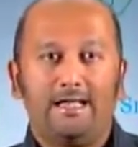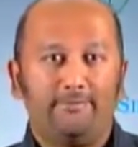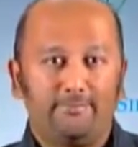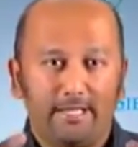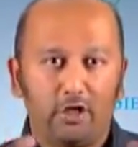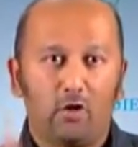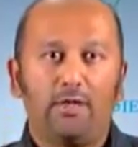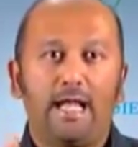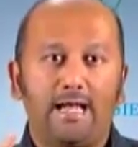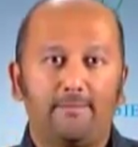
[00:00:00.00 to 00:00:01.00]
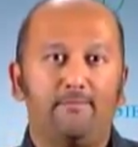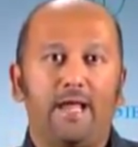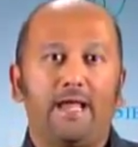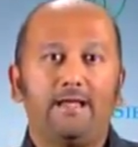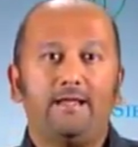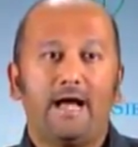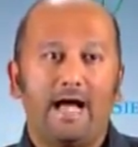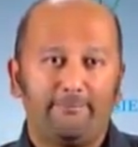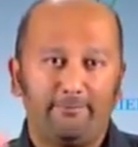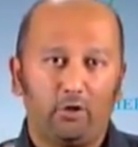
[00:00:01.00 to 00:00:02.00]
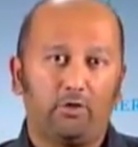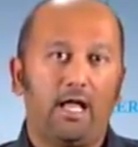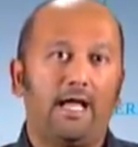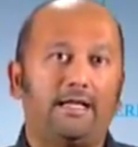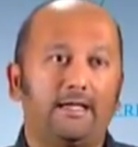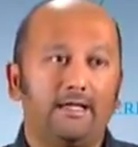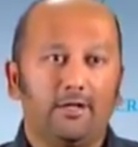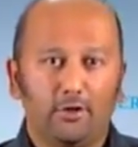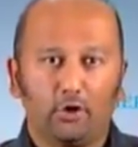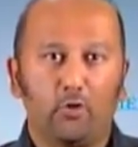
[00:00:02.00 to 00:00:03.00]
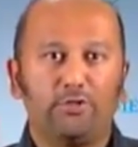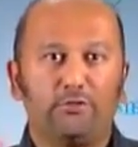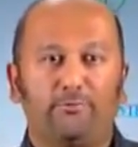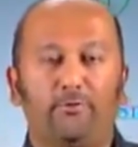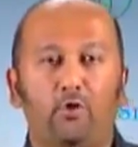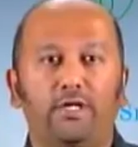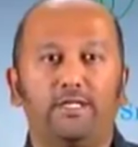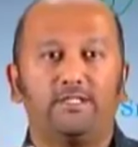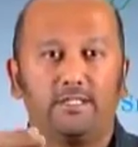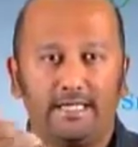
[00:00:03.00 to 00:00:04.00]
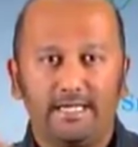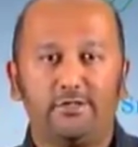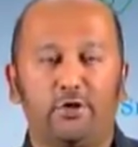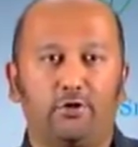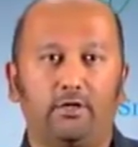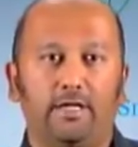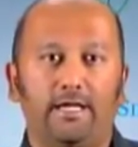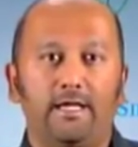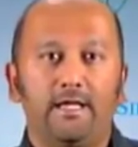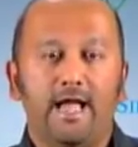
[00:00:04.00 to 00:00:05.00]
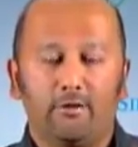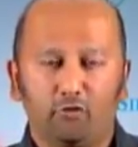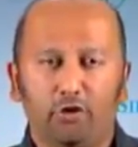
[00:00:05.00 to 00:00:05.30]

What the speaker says: If they go with Adam Bain, I feel like they're going to focus internally and